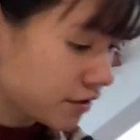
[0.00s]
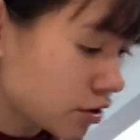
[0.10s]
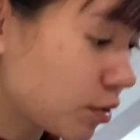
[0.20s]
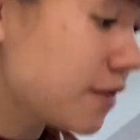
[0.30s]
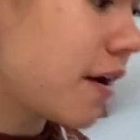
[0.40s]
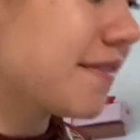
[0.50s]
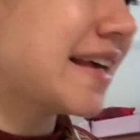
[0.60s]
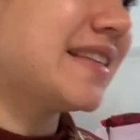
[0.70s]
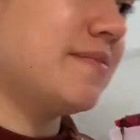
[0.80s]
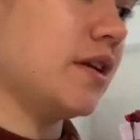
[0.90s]
These are 25
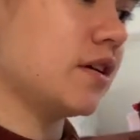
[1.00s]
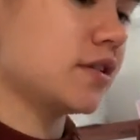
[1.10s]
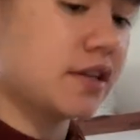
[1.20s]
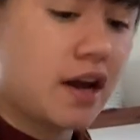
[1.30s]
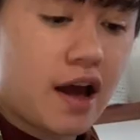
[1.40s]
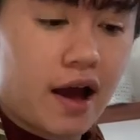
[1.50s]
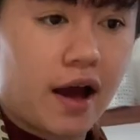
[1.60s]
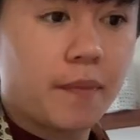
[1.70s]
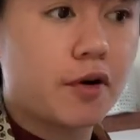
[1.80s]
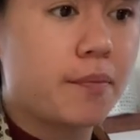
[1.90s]
centimeters.
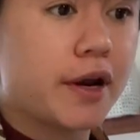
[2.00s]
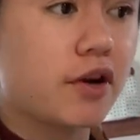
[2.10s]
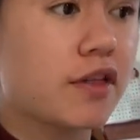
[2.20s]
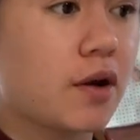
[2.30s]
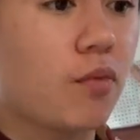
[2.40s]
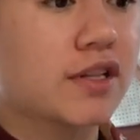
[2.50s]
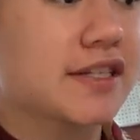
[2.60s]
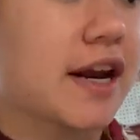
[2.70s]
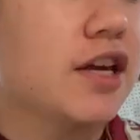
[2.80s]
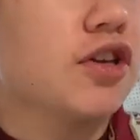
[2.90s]
They're bigger than the ones
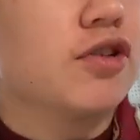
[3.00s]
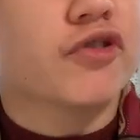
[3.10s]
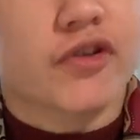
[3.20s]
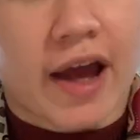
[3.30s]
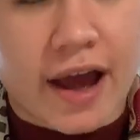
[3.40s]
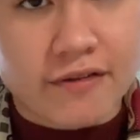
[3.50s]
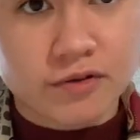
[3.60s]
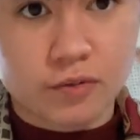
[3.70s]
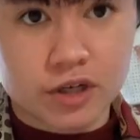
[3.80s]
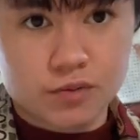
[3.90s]
that I used to have,
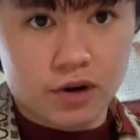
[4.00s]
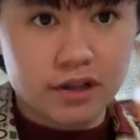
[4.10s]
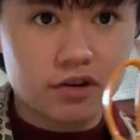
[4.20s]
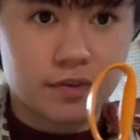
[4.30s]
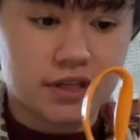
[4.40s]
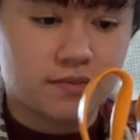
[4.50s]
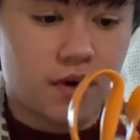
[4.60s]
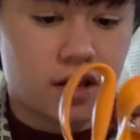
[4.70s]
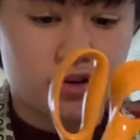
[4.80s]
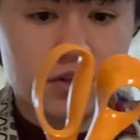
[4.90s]
which were a little bit
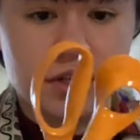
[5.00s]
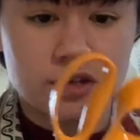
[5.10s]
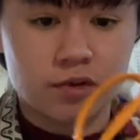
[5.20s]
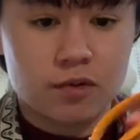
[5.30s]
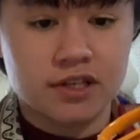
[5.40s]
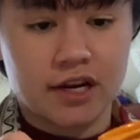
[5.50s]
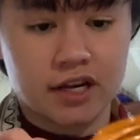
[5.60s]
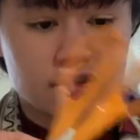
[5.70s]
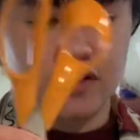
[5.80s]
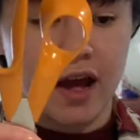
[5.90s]
smaller. So these are the ones that I
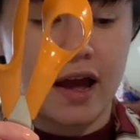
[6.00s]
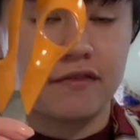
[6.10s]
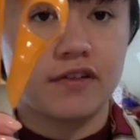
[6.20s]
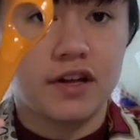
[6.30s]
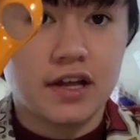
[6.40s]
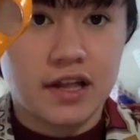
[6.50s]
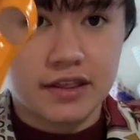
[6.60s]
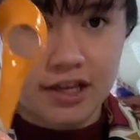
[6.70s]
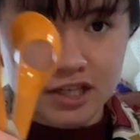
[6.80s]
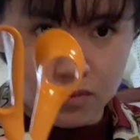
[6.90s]
used to have.
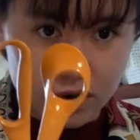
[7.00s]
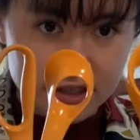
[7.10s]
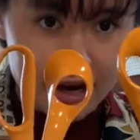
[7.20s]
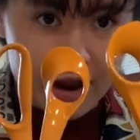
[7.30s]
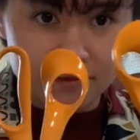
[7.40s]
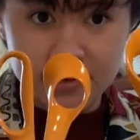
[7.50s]
These are the ones that I have